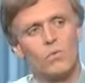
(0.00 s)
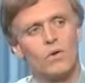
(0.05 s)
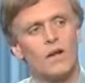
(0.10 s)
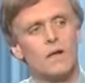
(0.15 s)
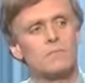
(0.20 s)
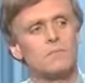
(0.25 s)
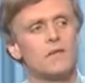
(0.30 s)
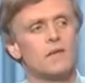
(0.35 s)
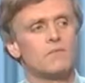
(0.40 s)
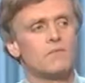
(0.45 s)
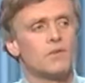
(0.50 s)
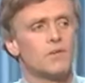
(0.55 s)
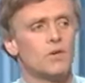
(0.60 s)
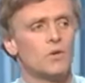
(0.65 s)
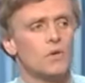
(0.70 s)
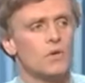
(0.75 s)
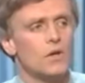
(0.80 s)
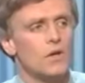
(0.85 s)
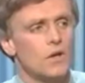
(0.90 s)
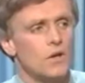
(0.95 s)

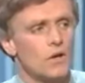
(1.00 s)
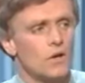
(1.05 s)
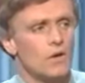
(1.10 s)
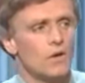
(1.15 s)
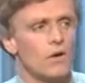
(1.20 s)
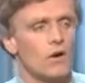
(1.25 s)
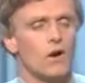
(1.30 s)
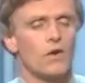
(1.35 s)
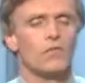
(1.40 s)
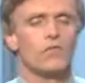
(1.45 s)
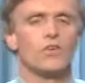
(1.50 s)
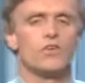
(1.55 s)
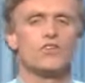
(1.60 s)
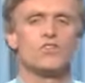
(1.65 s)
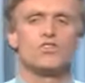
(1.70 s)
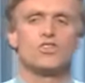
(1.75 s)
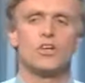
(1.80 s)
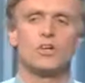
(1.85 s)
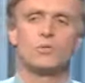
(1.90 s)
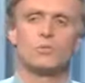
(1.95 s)
What I'm giving you
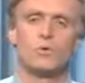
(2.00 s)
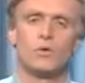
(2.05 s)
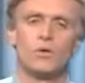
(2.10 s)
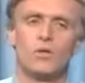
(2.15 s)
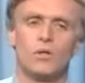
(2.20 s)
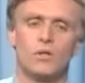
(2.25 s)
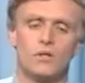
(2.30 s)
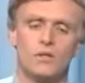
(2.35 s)
here are